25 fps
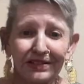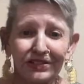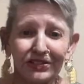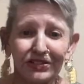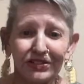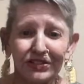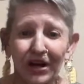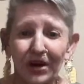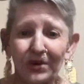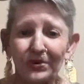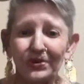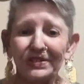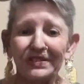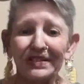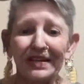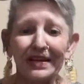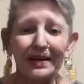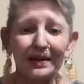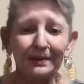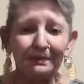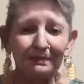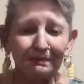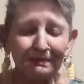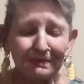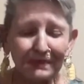shows
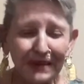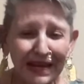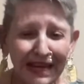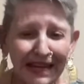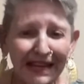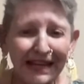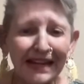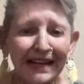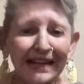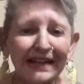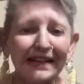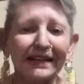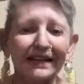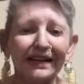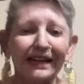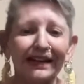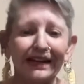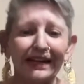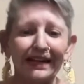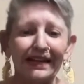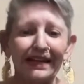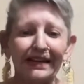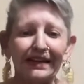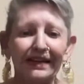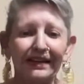
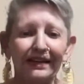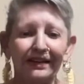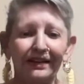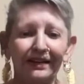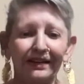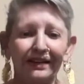immediately